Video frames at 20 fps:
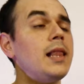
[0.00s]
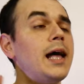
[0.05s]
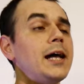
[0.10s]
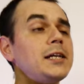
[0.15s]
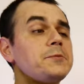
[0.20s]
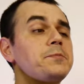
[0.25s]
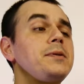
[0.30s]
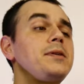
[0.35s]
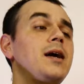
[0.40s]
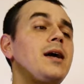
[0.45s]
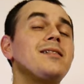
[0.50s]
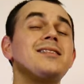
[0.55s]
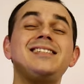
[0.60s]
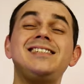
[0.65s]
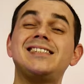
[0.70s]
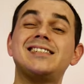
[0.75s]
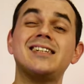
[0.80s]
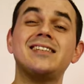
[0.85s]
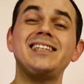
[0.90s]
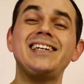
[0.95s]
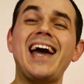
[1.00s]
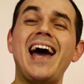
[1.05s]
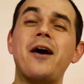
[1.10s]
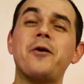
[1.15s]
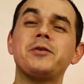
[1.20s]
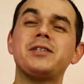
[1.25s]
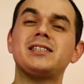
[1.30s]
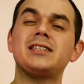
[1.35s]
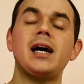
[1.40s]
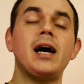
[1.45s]
Last but not least on the
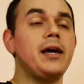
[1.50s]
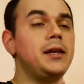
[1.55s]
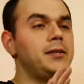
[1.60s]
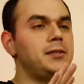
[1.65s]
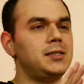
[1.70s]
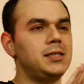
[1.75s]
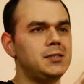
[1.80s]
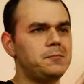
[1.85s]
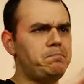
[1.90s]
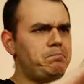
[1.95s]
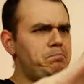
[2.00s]
outside is this